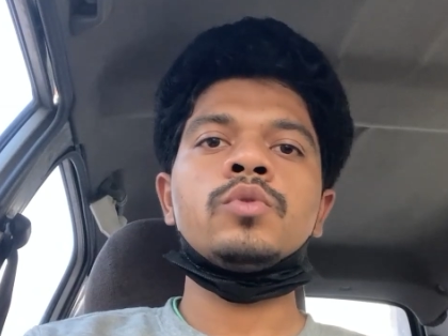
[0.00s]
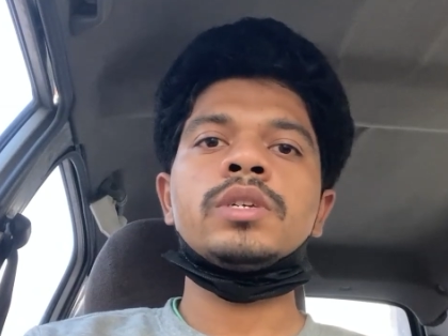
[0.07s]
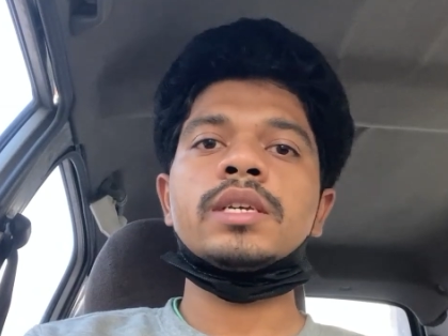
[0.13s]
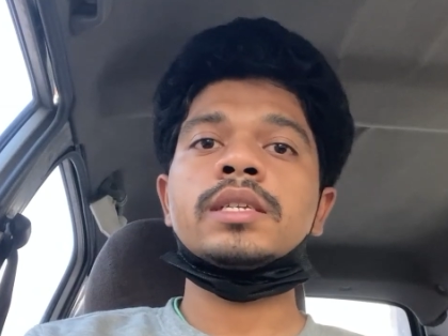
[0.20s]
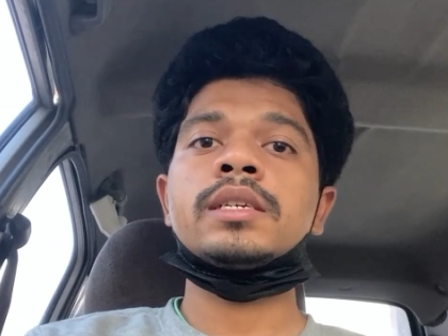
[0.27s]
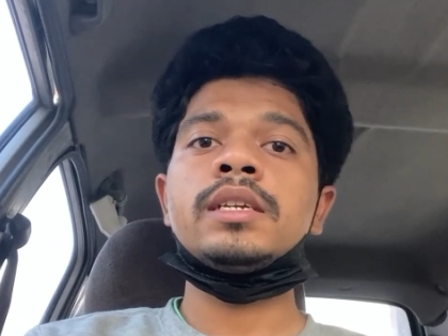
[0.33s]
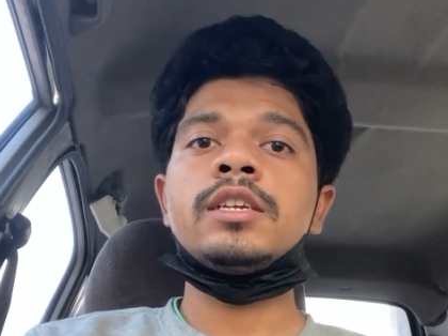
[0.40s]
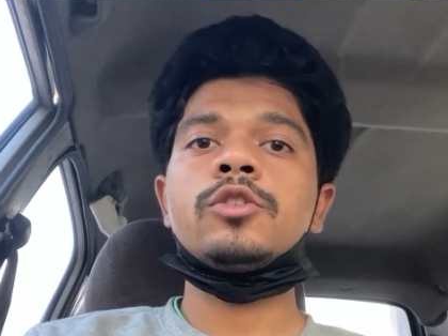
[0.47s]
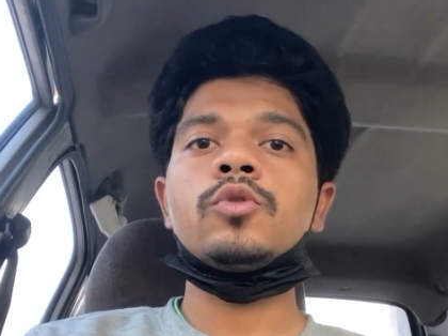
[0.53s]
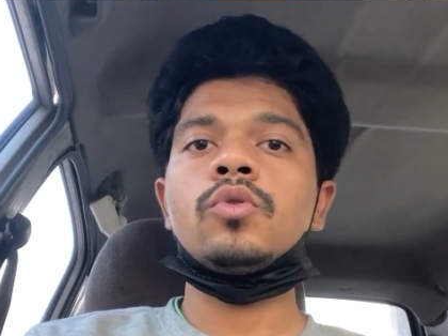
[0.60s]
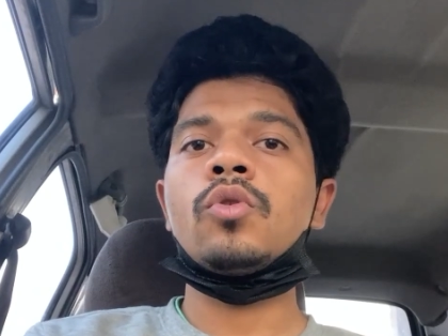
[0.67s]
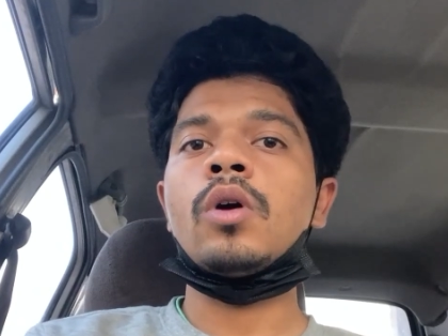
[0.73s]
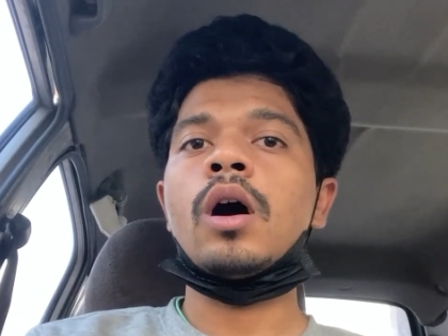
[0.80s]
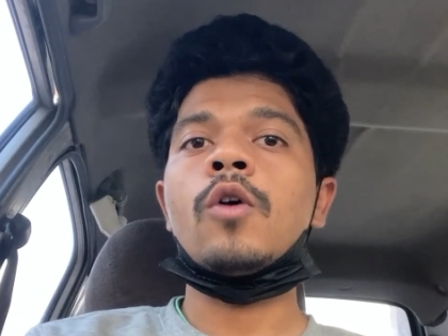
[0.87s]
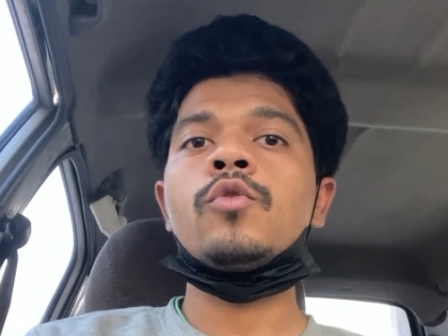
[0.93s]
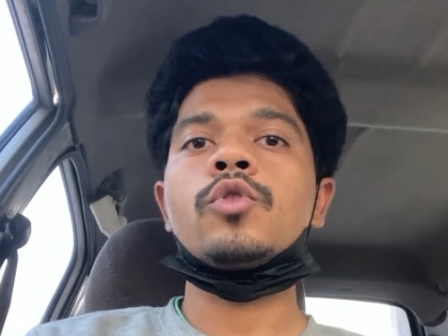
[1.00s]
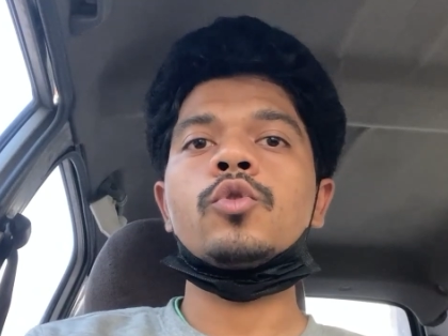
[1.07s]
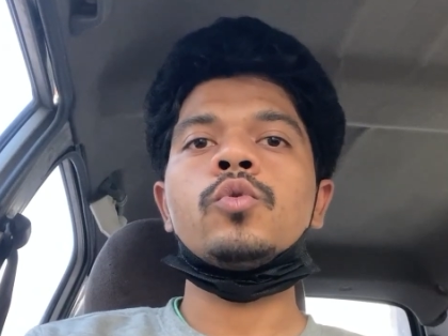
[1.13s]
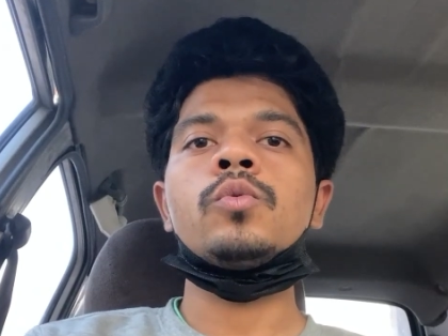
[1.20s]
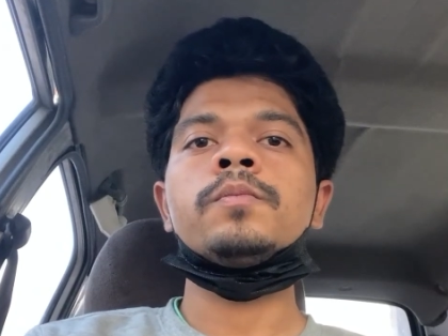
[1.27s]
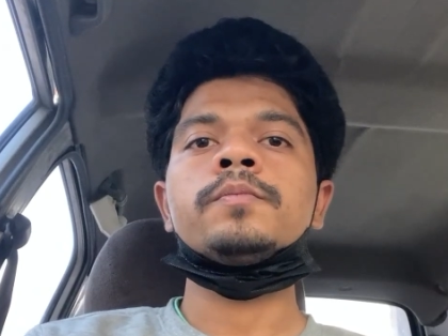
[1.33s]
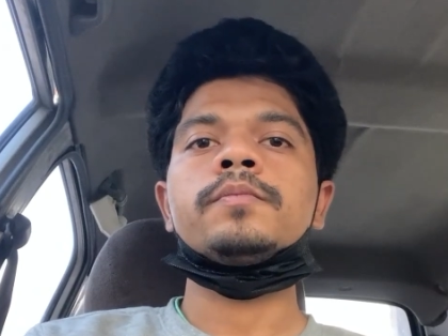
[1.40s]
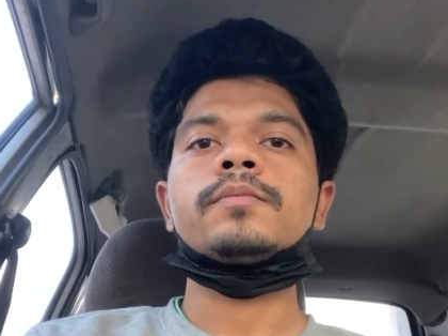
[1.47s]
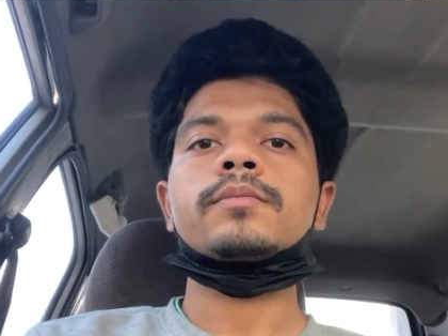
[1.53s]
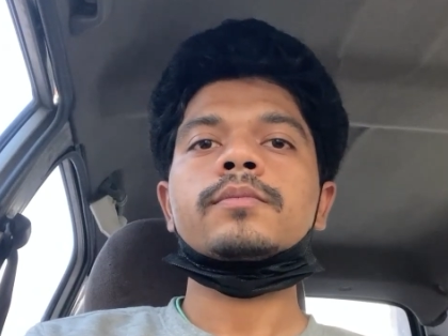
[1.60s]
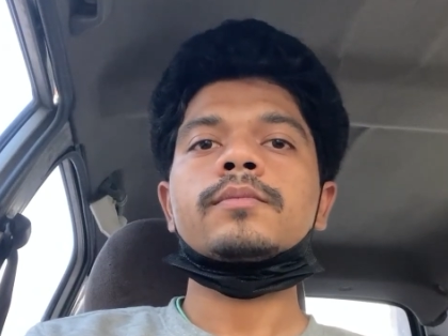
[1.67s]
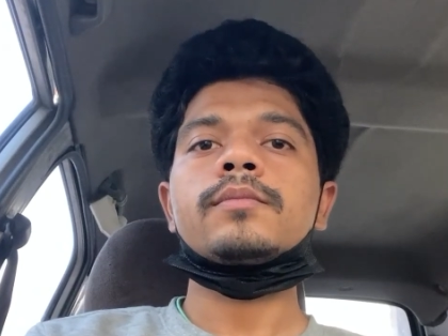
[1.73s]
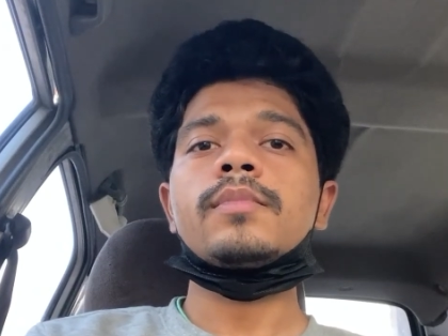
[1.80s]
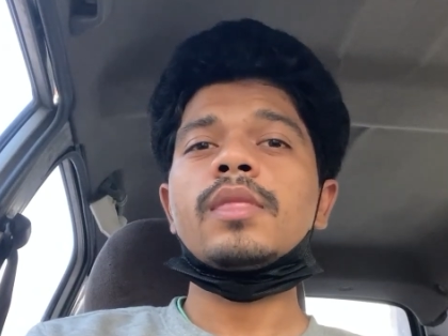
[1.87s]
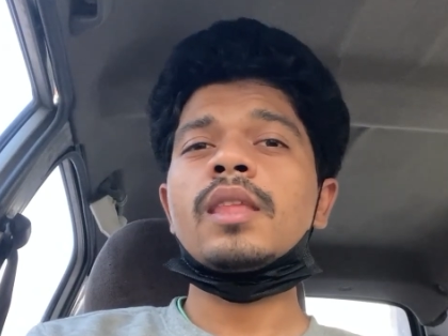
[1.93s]
You just need to know how to
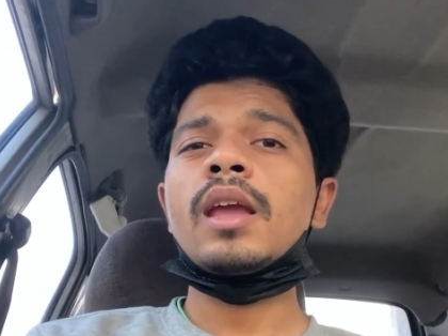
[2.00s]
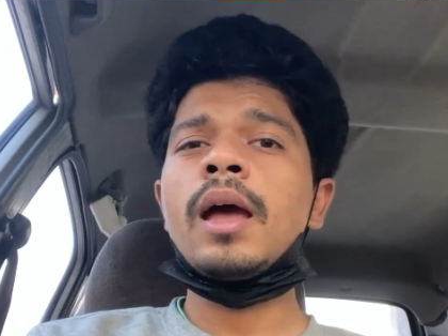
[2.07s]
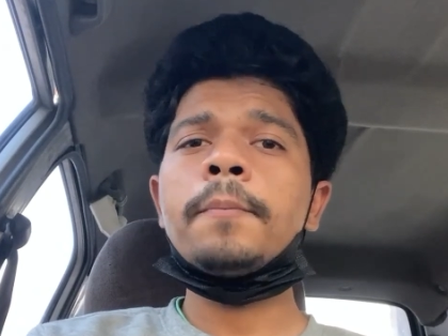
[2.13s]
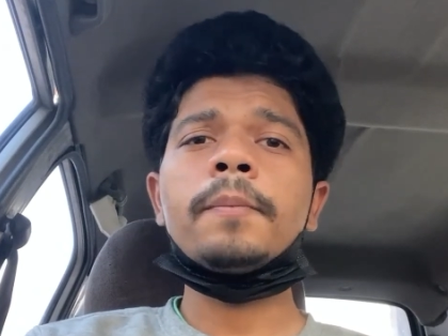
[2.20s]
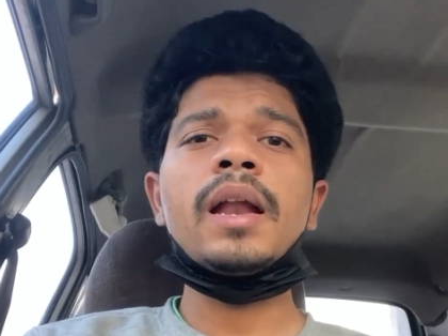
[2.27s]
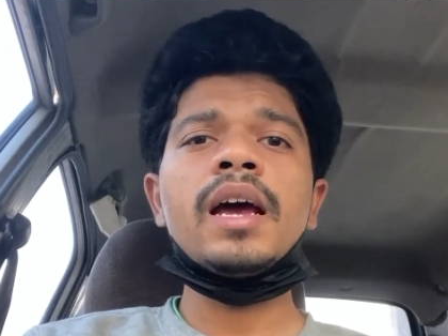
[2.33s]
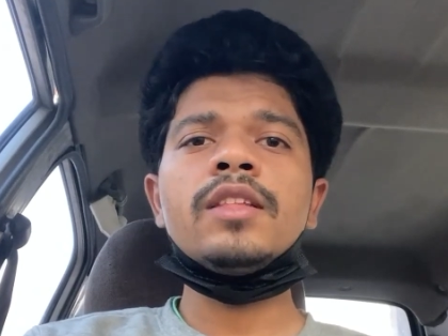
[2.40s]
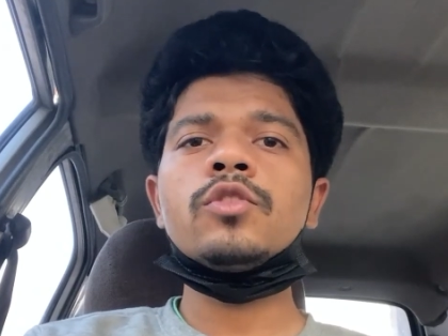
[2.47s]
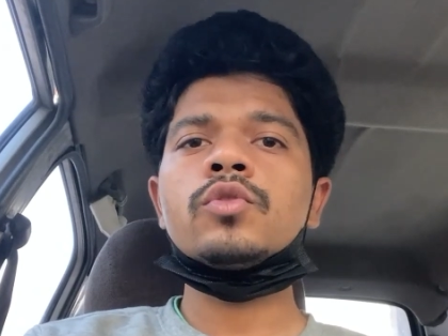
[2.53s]
apply